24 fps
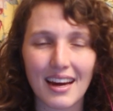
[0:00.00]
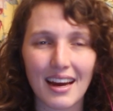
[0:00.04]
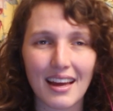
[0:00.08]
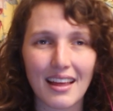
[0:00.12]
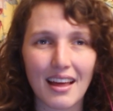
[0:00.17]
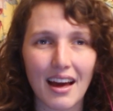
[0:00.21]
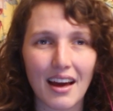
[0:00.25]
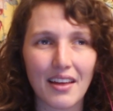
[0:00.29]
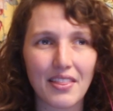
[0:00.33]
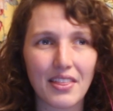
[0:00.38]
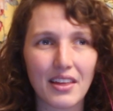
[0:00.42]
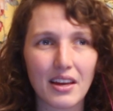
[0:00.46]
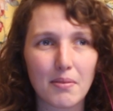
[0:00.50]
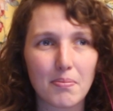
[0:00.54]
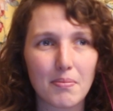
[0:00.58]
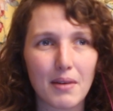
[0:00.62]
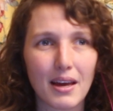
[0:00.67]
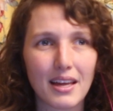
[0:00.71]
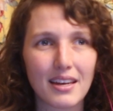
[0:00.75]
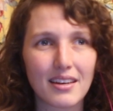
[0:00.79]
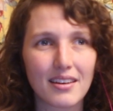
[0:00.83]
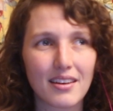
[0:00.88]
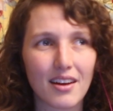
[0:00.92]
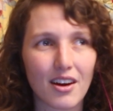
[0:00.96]
I think
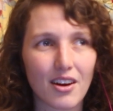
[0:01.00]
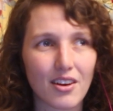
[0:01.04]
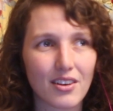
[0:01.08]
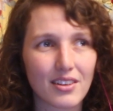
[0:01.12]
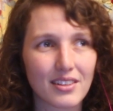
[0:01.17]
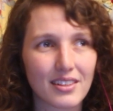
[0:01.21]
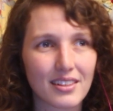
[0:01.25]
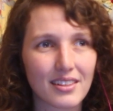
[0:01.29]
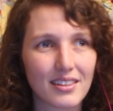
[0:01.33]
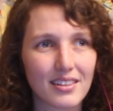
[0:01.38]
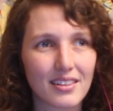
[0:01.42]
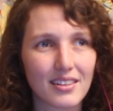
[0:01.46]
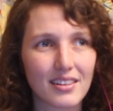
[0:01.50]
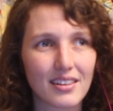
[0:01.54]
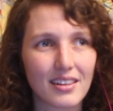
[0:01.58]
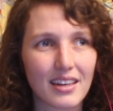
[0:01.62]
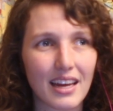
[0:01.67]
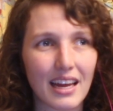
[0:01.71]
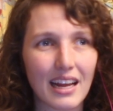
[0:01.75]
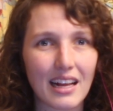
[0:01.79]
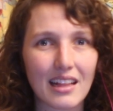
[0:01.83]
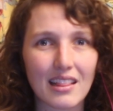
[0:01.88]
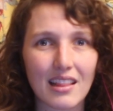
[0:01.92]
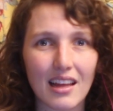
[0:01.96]
men aren't
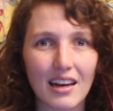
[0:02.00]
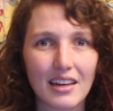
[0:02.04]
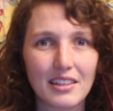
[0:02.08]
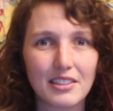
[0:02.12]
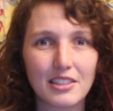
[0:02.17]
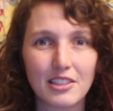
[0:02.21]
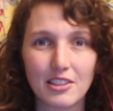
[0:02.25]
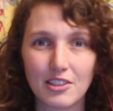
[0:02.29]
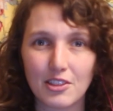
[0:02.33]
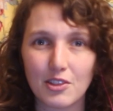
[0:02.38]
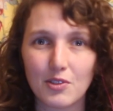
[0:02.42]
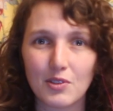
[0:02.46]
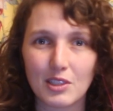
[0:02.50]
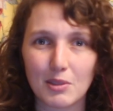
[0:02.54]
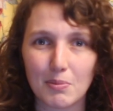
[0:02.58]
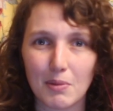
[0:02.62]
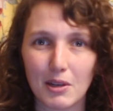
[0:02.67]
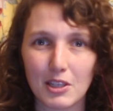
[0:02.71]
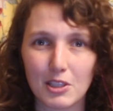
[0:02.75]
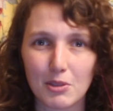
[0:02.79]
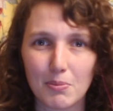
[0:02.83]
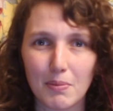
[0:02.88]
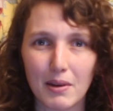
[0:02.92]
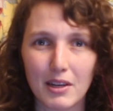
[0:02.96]
inclined to do as much.